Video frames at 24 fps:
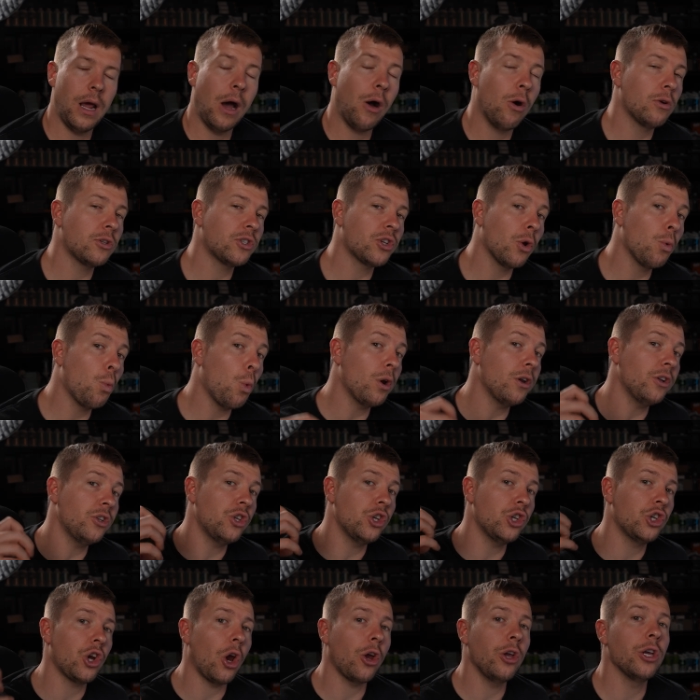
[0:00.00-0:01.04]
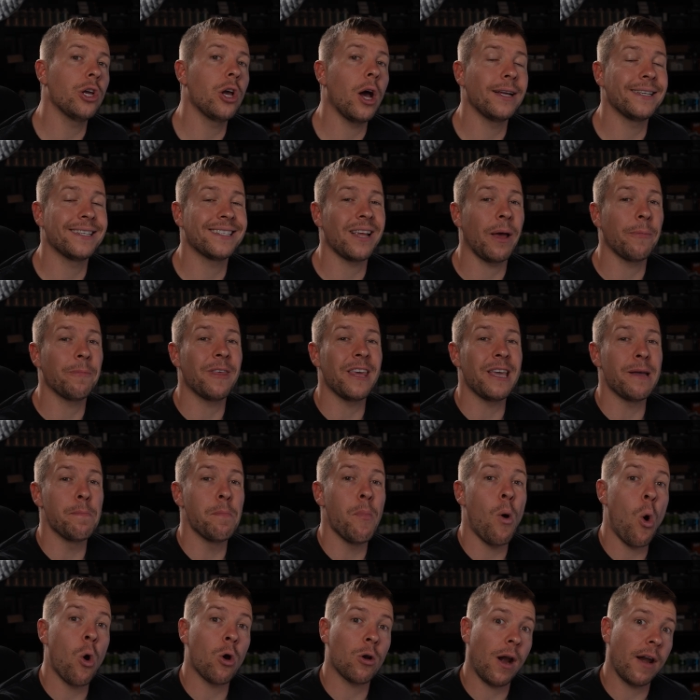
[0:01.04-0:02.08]
Now, I also wanted to show you guys something
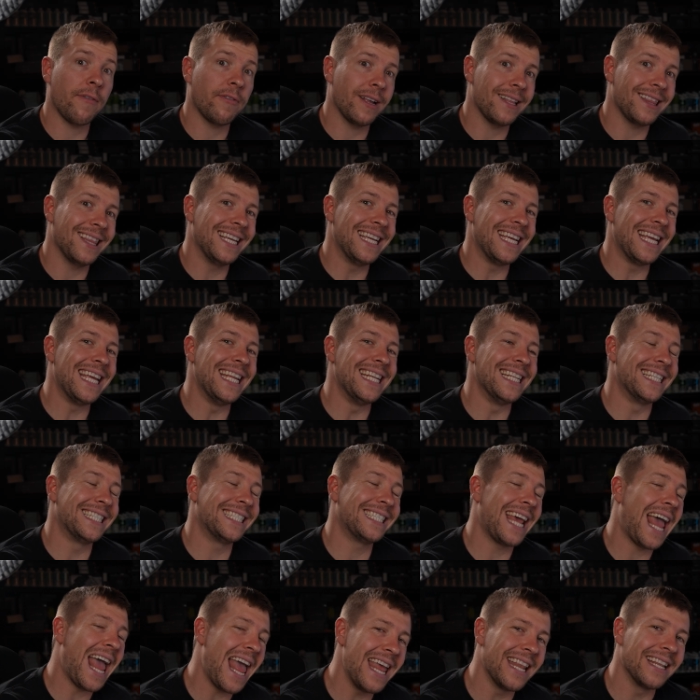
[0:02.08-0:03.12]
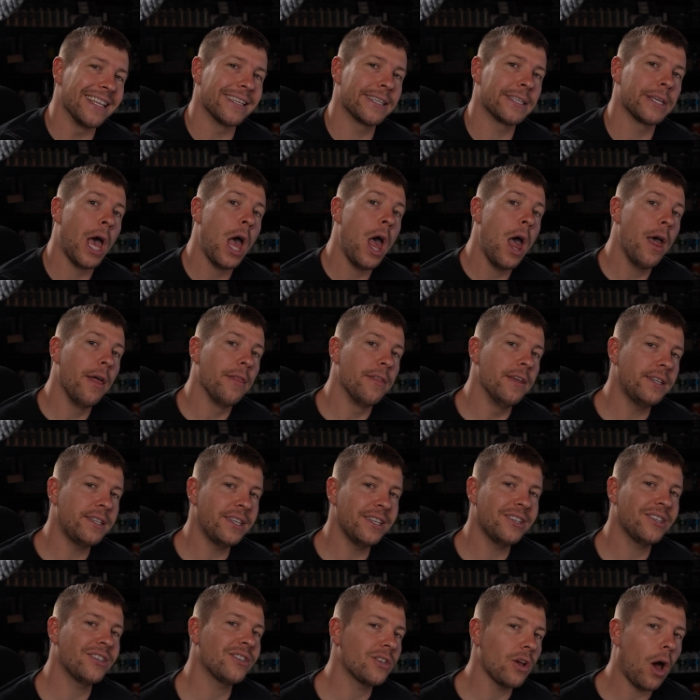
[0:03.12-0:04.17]
more graphically intense. This
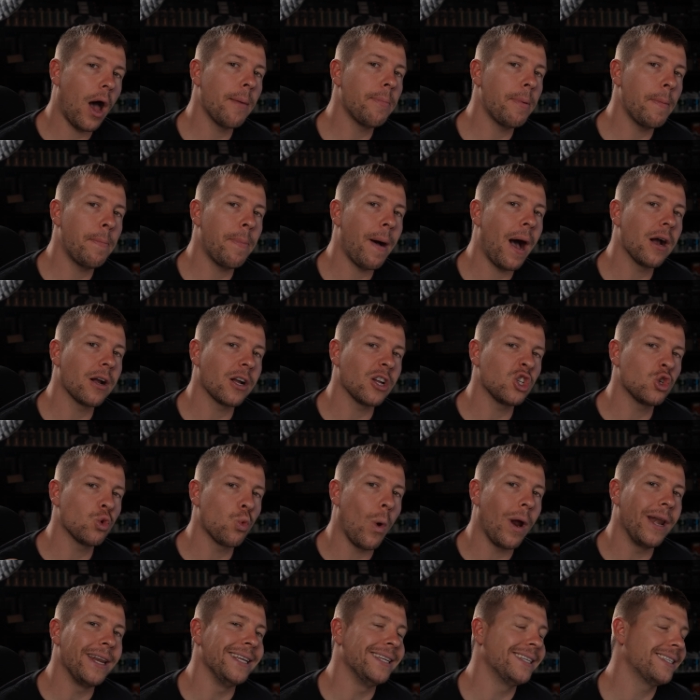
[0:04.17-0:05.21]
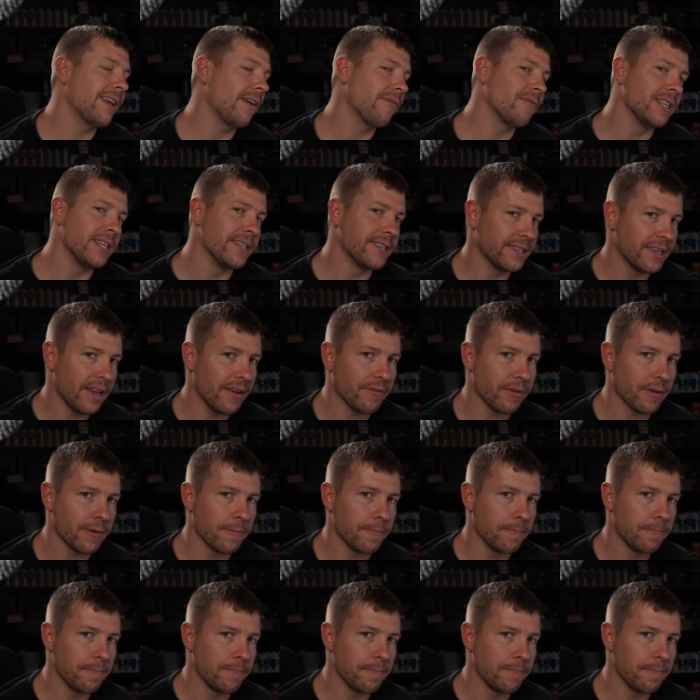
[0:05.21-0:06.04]
is Cyberpunk twenty seventy-seven.